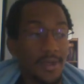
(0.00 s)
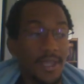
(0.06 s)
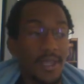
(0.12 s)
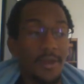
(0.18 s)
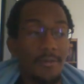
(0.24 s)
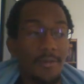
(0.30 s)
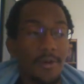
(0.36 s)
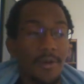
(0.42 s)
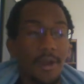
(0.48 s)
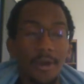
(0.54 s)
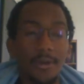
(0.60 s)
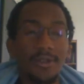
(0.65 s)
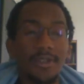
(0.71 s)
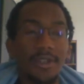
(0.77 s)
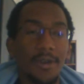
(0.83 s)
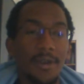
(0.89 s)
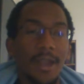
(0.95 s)
he will go
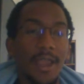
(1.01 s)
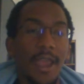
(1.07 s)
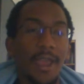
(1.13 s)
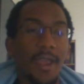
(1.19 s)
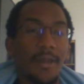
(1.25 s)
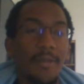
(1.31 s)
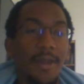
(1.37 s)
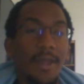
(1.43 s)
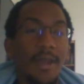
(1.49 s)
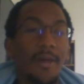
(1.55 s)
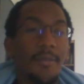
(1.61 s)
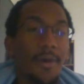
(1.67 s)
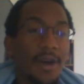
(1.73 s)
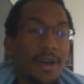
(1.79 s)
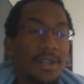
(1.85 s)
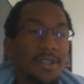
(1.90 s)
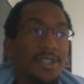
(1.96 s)
to your game,
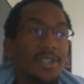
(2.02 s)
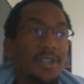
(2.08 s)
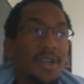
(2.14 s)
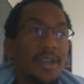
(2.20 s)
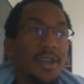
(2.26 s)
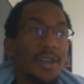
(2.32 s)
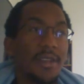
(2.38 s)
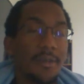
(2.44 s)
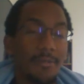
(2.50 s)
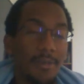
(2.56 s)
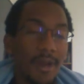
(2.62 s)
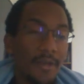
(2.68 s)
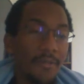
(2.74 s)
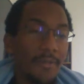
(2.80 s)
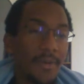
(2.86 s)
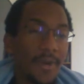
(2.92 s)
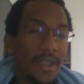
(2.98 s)
punch the
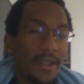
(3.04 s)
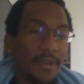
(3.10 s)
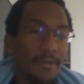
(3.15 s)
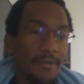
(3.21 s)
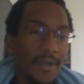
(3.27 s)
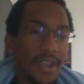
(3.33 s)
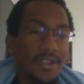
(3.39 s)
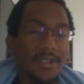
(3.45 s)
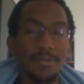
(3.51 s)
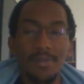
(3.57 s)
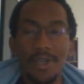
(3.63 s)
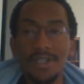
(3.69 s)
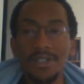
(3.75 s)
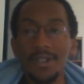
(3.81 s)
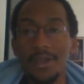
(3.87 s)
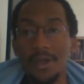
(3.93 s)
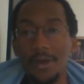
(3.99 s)
referee in the face,
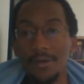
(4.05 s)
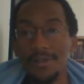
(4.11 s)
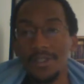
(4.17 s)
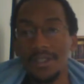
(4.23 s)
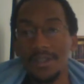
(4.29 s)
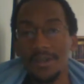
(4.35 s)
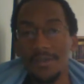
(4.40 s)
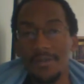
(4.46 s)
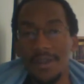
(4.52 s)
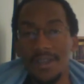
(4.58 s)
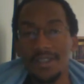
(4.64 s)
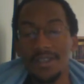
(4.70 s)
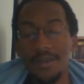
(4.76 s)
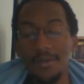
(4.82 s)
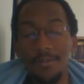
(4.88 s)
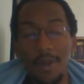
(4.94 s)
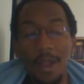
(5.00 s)
punch the coach in the
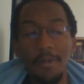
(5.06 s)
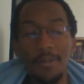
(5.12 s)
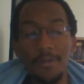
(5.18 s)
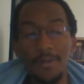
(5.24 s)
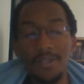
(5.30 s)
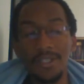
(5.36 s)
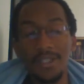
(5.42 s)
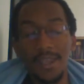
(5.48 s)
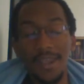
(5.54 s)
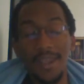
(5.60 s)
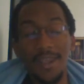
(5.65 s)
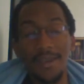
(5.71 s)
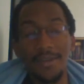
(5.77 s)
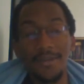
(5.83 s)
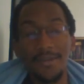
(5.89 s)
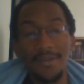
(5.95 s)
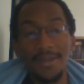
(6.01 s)
face, and probably push a
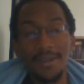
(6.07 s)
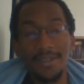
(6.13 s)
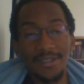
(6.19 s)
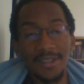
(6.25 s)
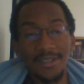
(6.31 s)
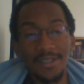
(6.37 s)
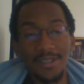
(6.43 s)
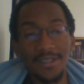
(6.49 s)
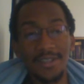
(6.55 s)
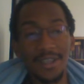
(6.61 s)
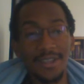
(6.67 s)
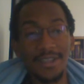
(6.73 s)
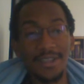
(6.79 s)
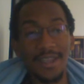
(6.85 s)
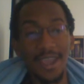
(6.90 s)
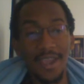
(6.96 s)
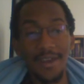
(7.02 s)
kid, because he just
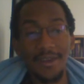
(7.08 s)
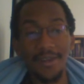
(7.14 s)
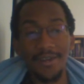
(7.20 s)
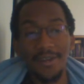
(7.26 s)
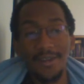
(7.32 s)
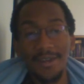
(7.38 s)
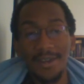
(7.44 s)
doesn't care.